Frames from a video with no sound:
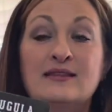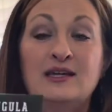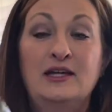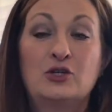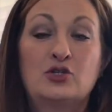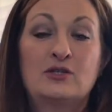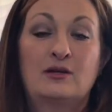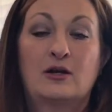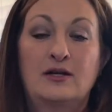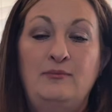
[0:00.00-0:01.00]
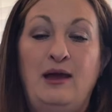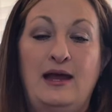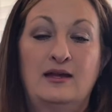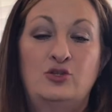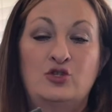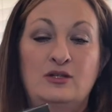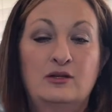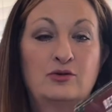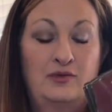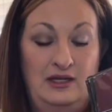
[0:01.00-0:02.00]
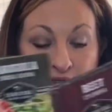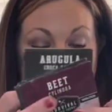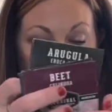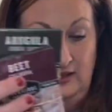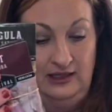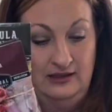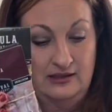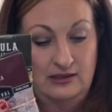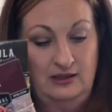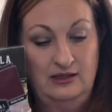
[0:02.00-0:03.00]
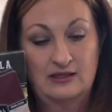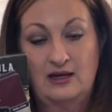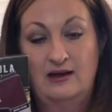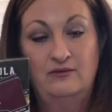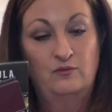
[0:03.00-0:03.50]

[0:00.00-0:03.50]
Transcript: theirs already packaged in little things like this, and it's got